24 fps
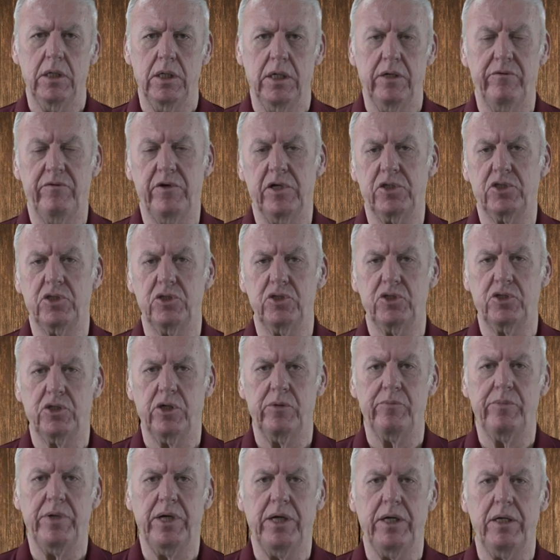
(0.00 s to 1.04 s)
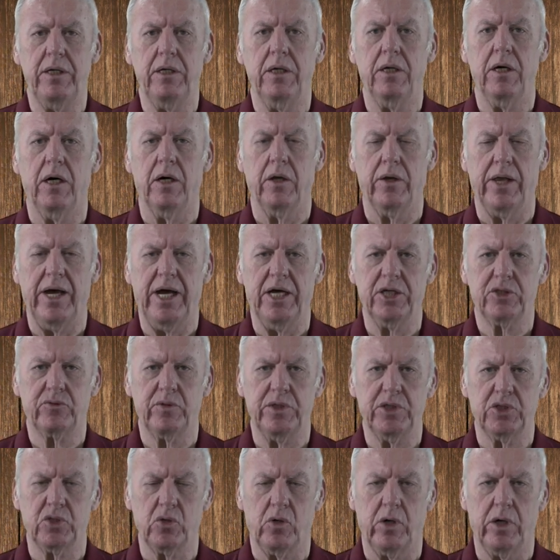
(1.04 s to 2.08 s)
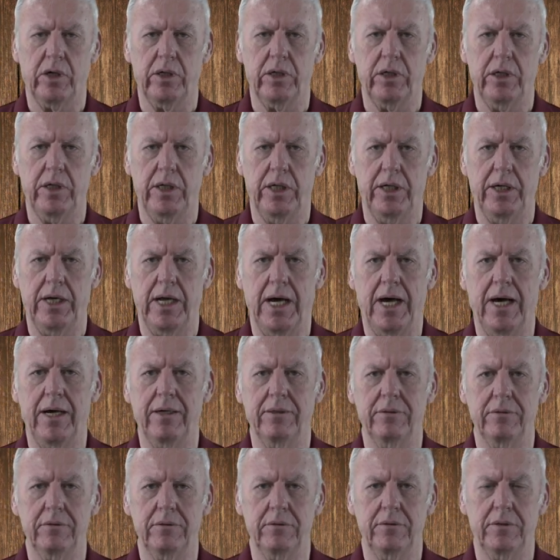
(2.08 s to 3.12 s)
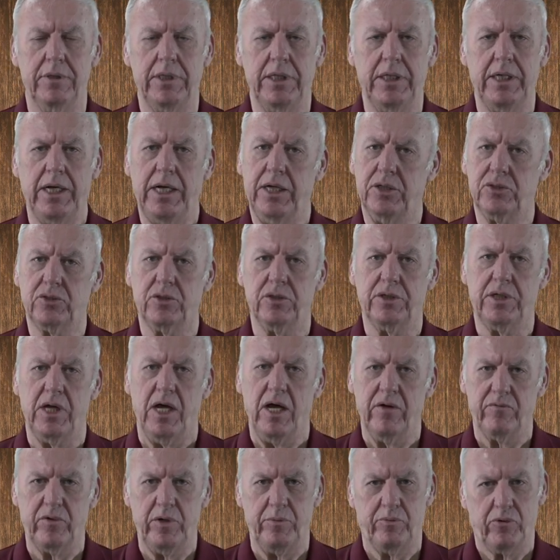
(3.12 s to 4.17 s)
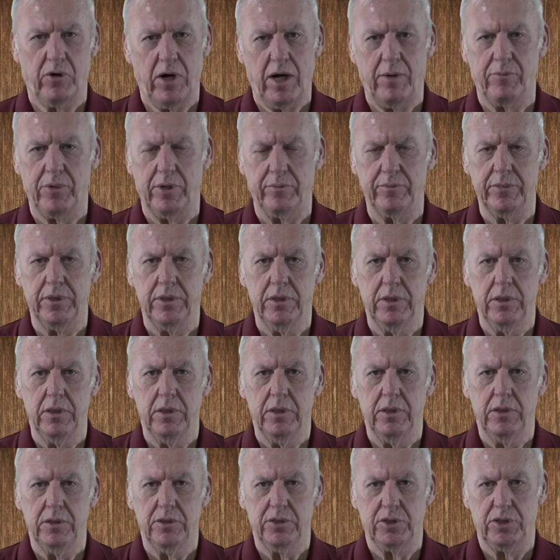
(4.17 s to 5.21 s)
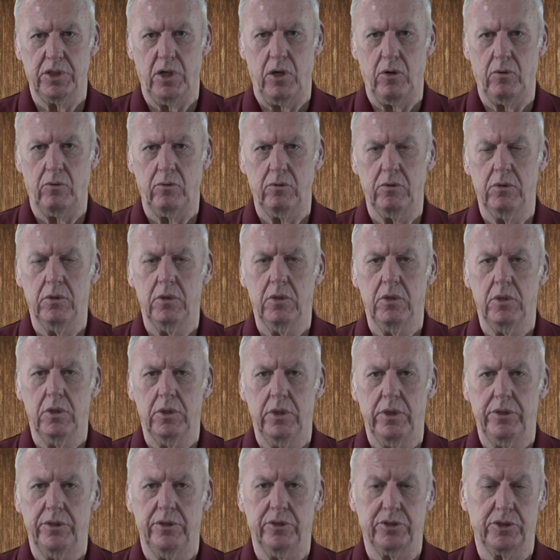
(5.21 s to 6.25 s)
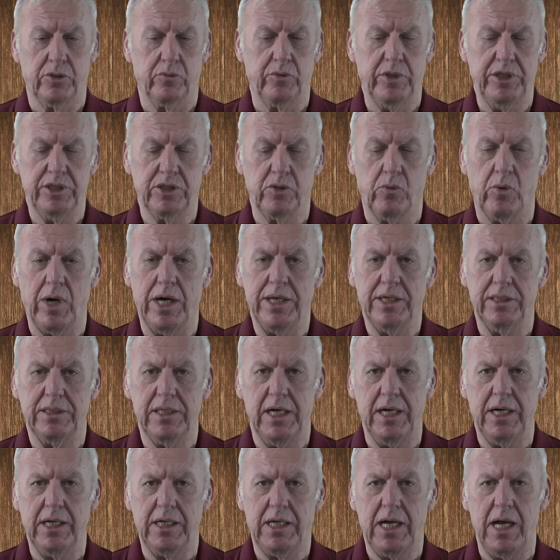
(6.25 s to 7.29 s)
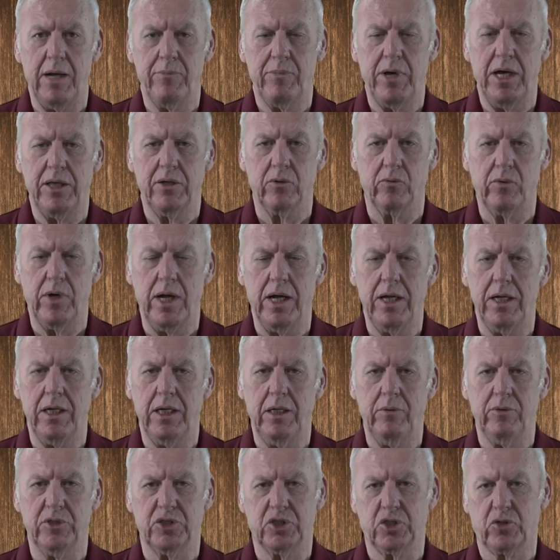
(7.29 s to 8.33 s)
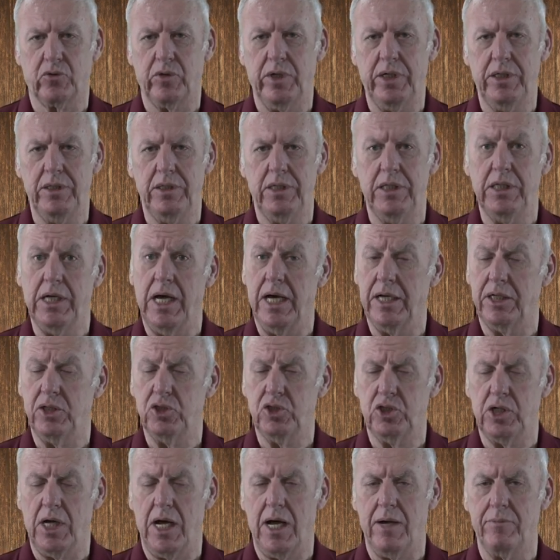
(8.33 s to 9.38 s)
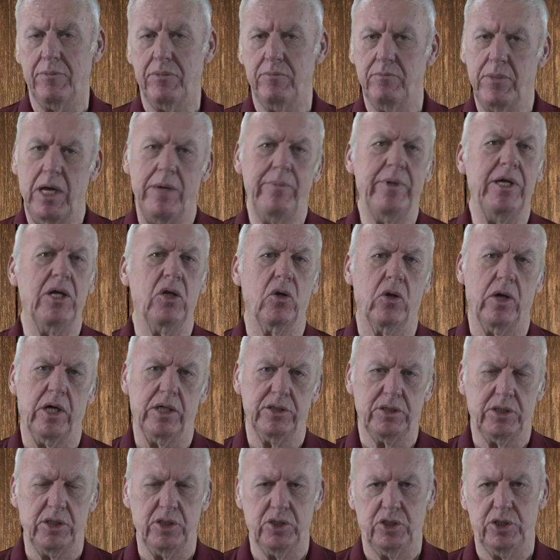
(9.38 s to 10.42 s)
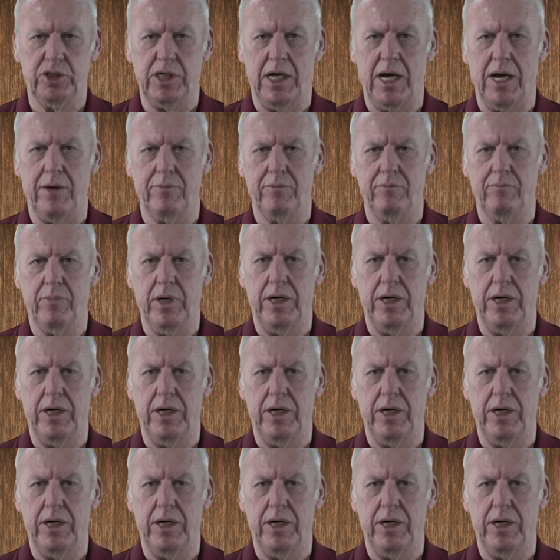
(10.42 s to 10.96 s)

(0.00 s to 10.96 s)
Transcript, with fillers: Eviction should be a last resort and not the answer to every problem. So there's a reason why the tenant can't pay the rent. He was screened, he had a job, maybe he lost his job.